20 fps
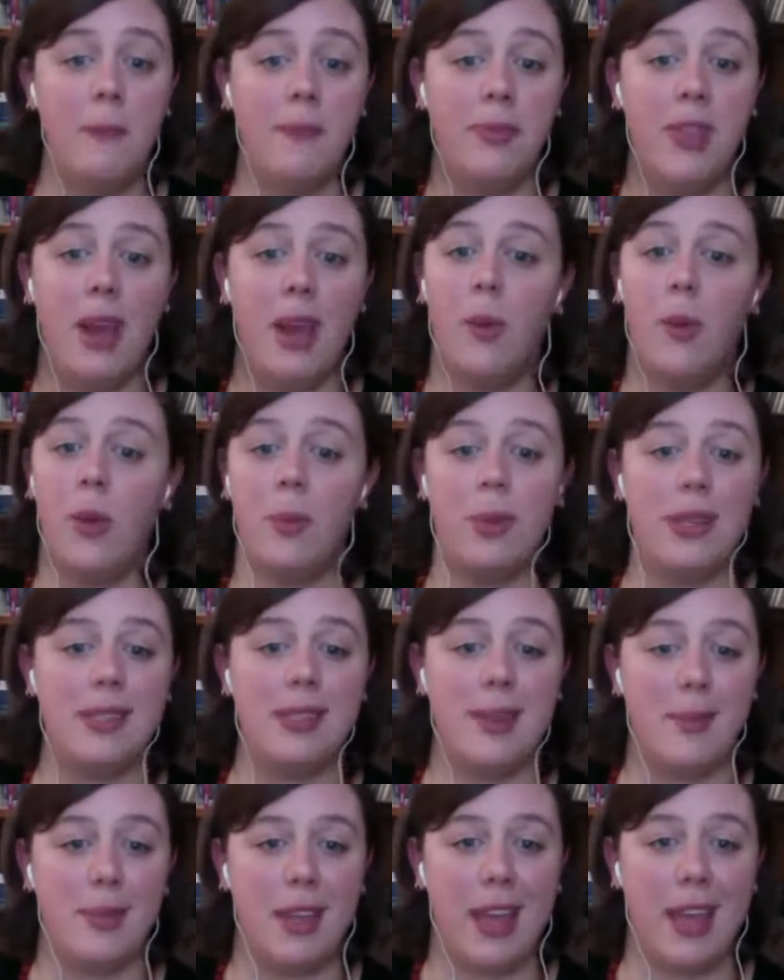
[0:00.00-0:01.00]
That won't be
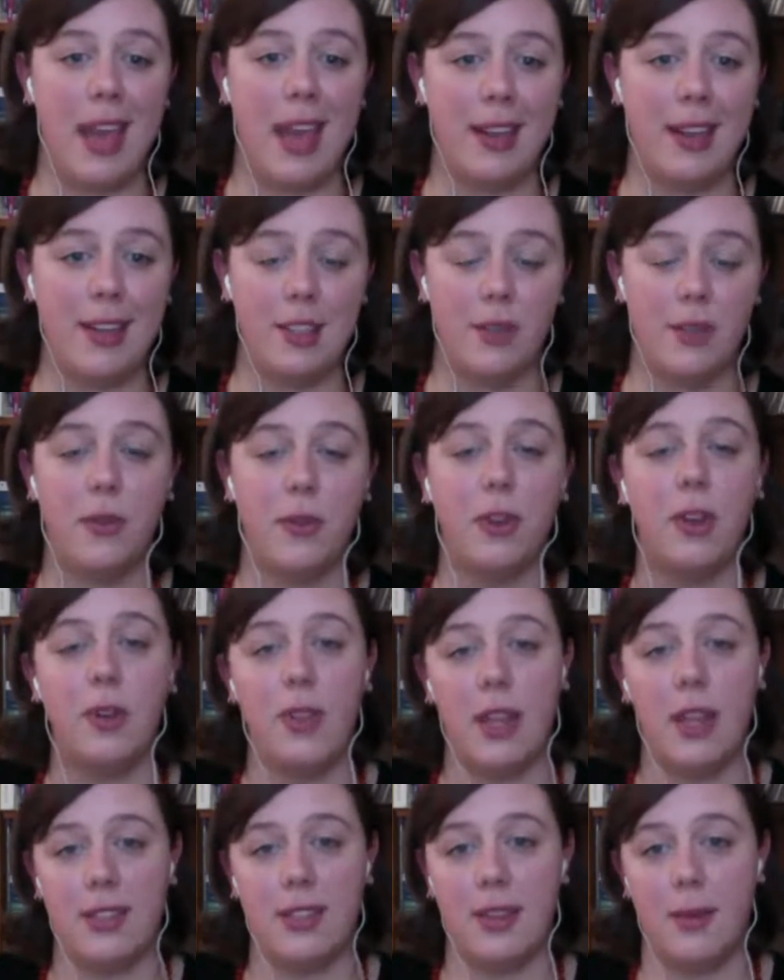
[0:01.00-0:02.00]
something I can do for you.
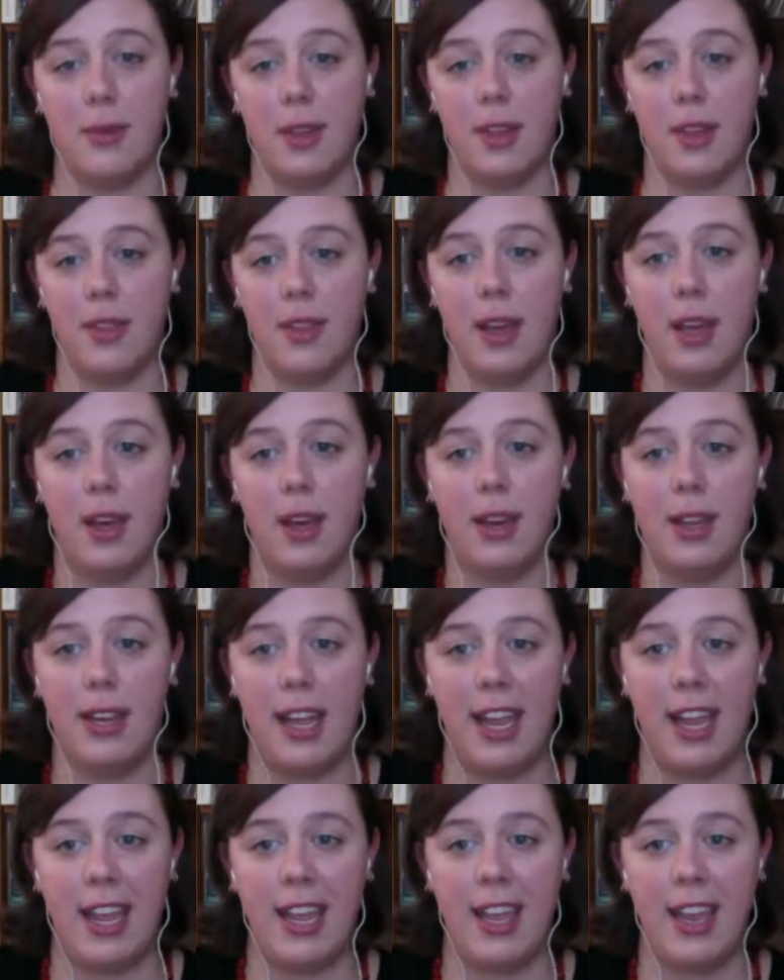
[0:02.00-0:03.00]
That's something that
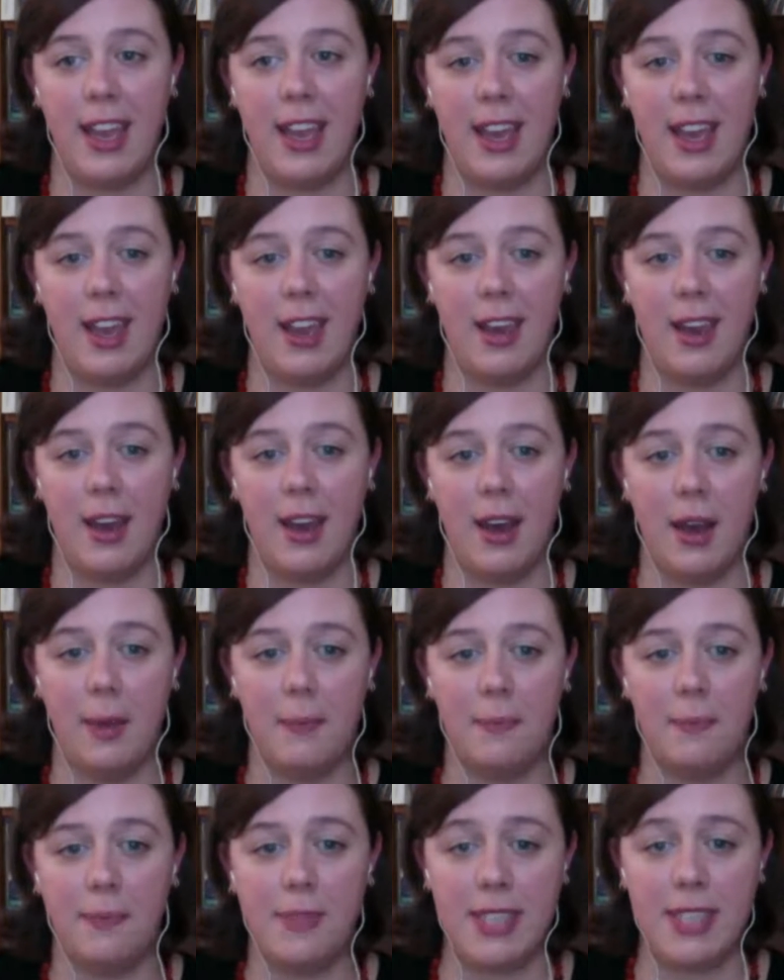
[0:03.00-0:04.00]
NAEA
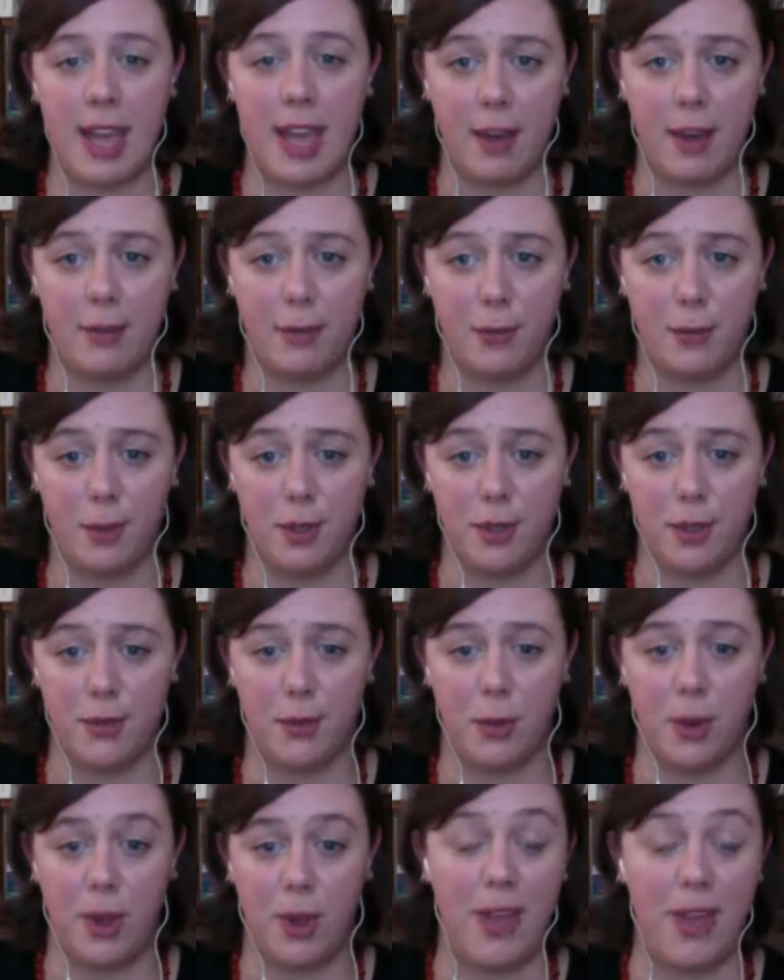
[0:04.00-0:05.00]
staff will do
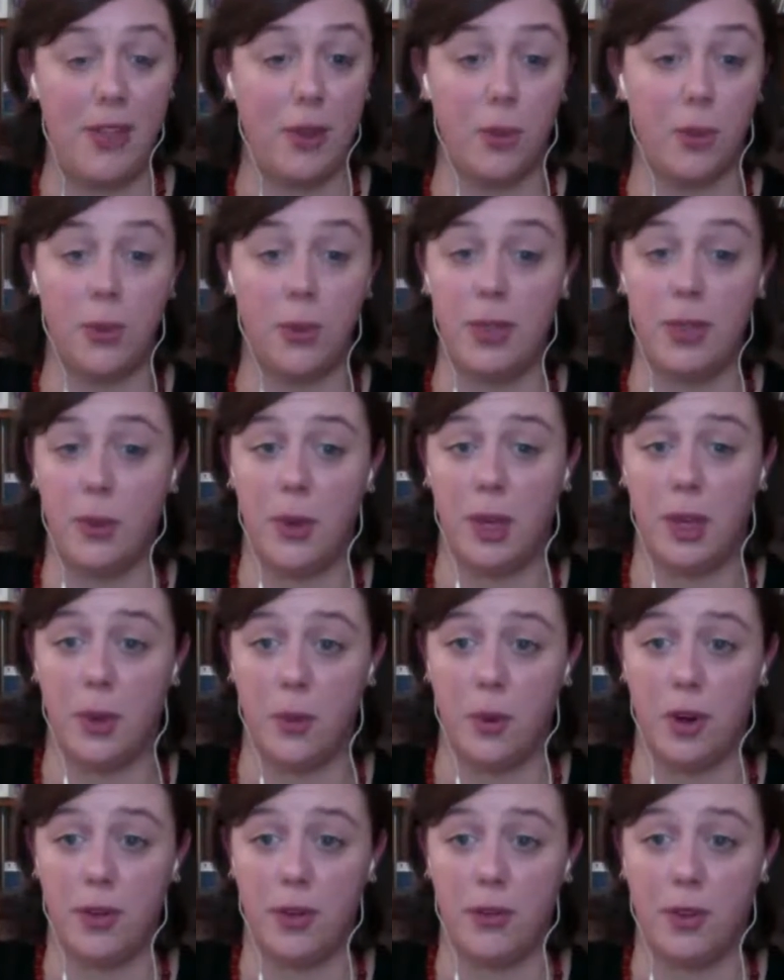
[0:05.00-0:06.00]
for you, and they're really quick
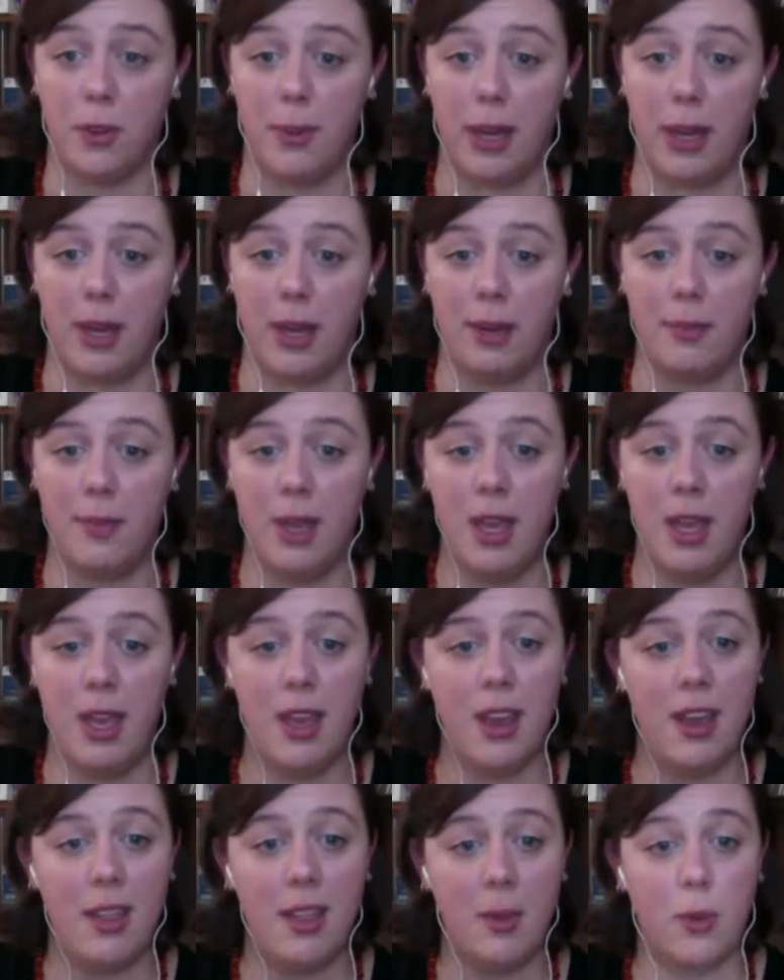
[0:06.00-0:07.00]
and wonderful about it.
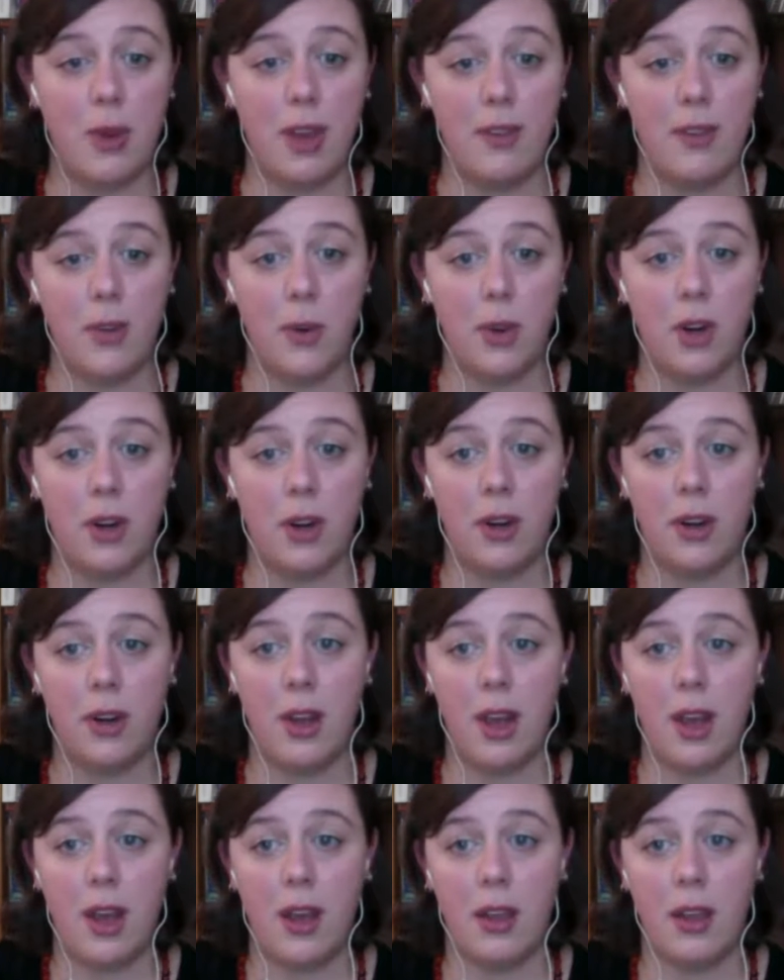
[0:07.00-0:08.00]
And then we'll have you on
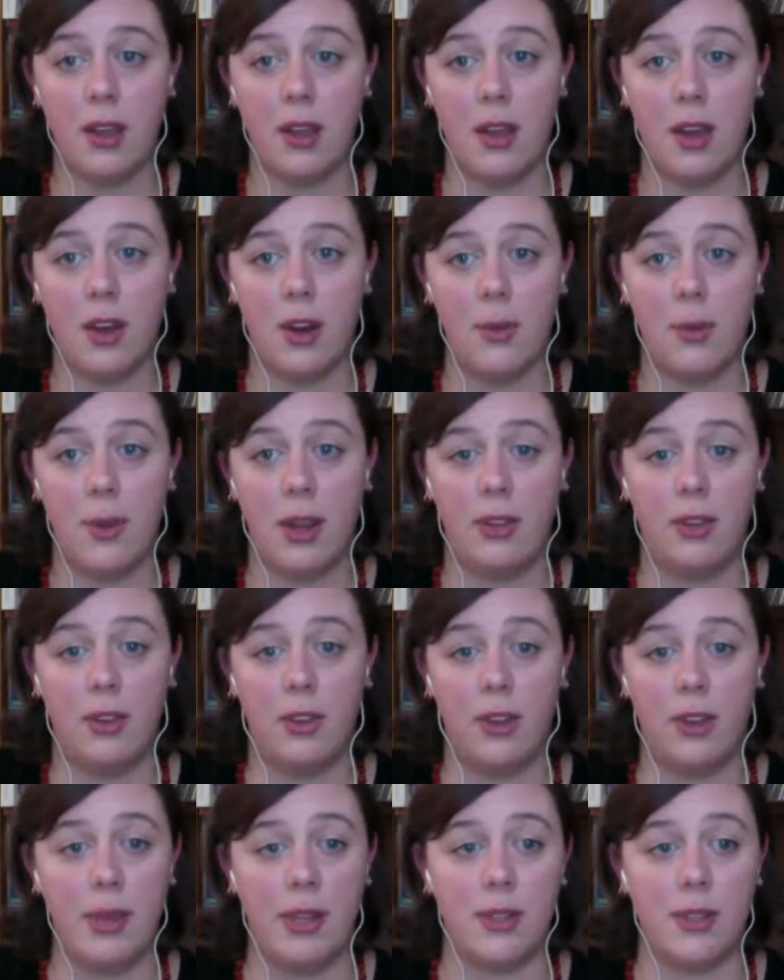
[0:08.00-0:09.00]
our regular
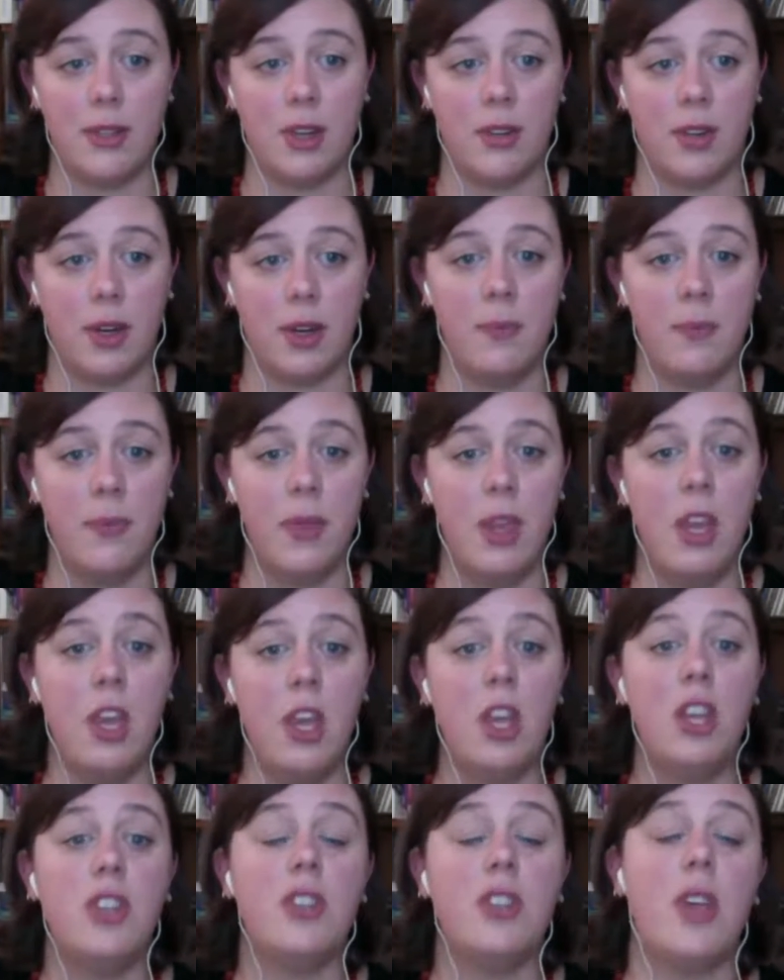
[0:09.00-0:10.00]
email server.
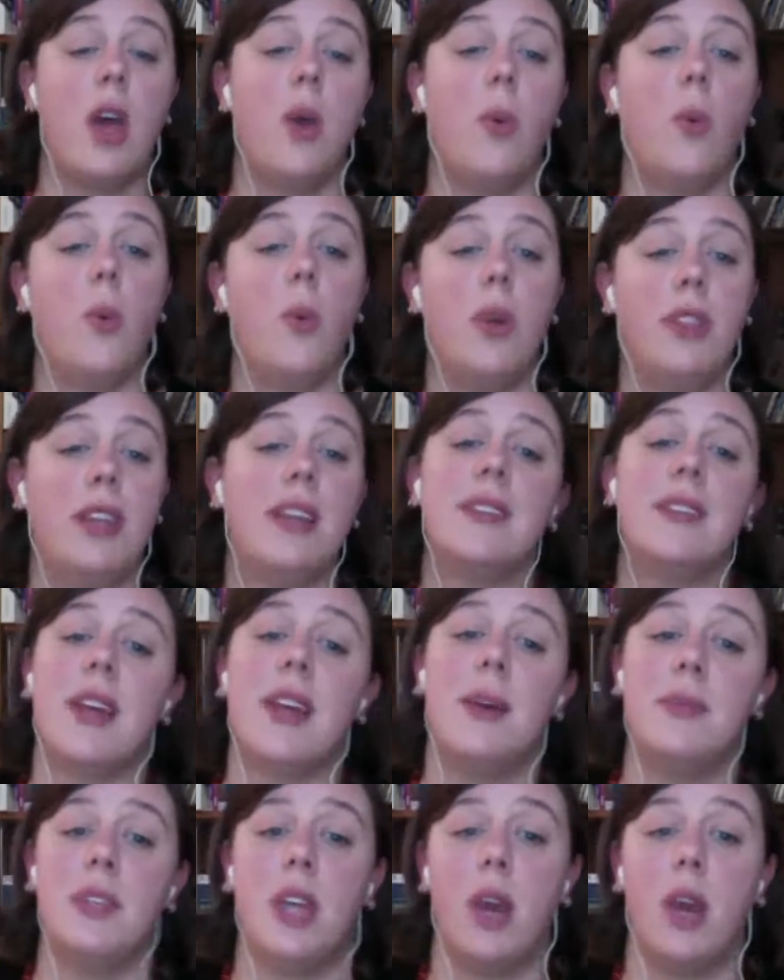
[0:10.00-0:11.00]
So one last
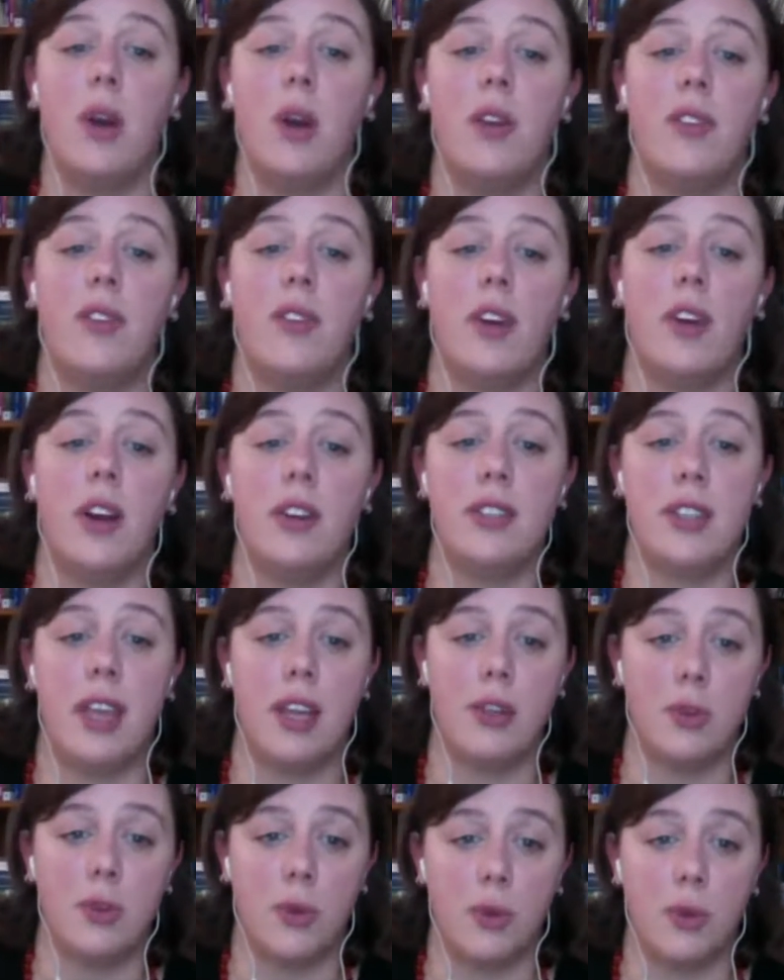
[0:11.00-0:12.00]
time to go over our
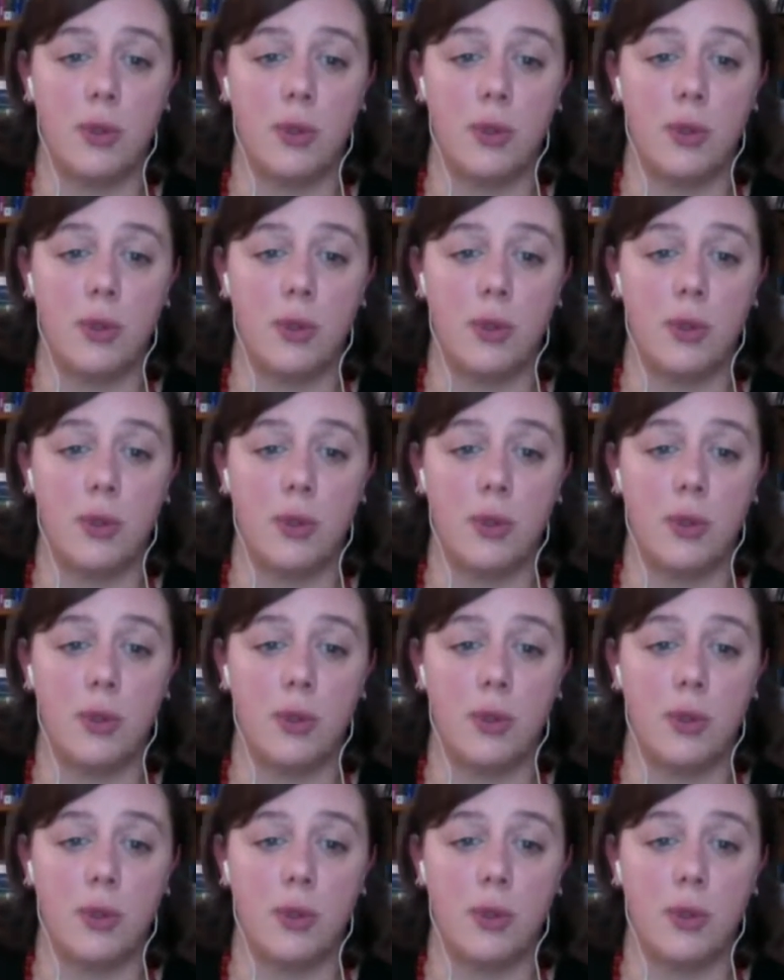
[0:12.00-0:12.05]
schedules.